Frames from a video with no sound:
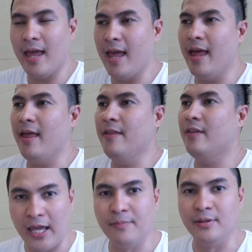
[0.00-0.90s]

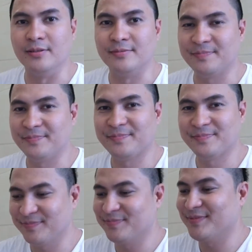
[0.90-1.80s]
and cable.
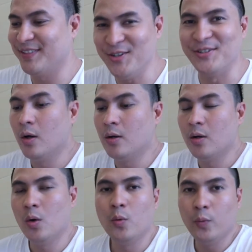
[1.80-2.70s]
Yo.
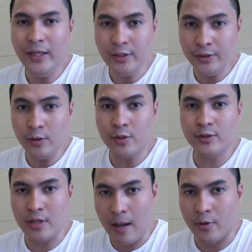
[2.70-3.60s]
Winter or
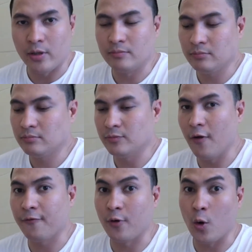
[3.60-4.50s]
summer?
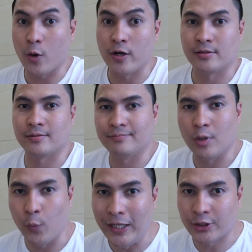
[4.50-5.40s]
Of course,
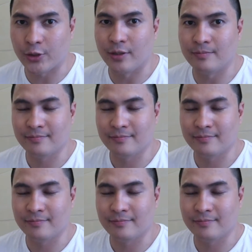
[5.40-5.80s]
winter.